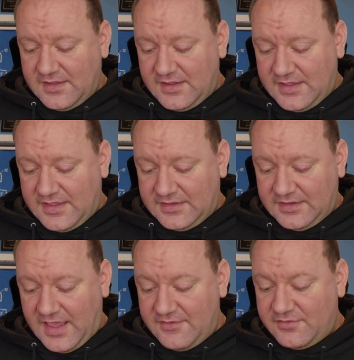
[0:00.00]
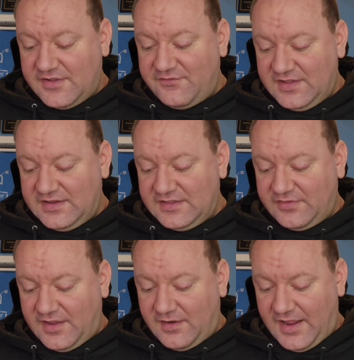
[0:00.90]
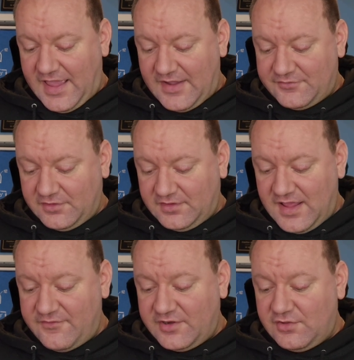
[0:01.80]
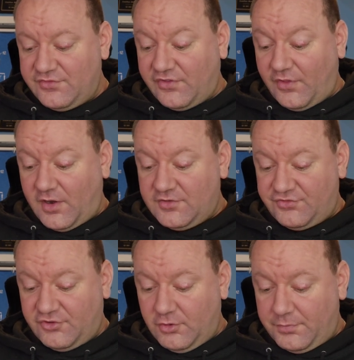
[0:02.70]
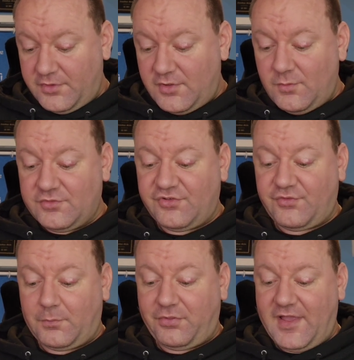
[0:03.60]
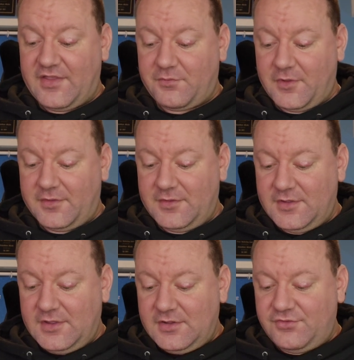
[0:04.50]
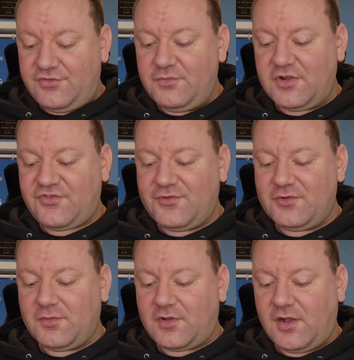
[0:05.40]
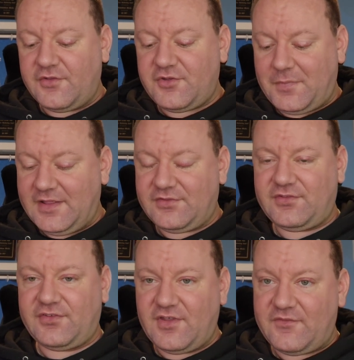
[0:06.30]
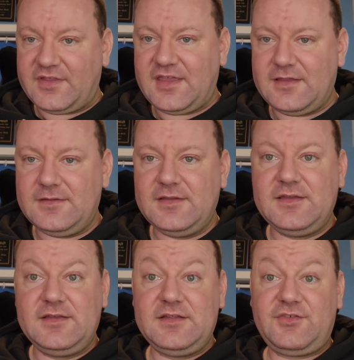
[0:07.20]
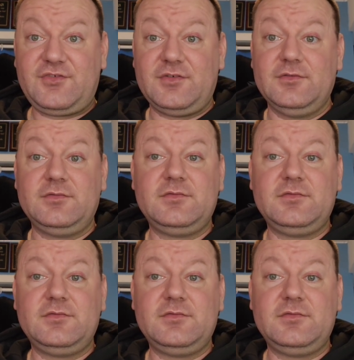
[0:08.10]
and every feeding thereafter. Never use the large scoop, which is for plasma. Too much food will cause your pets to suffocate. It's true.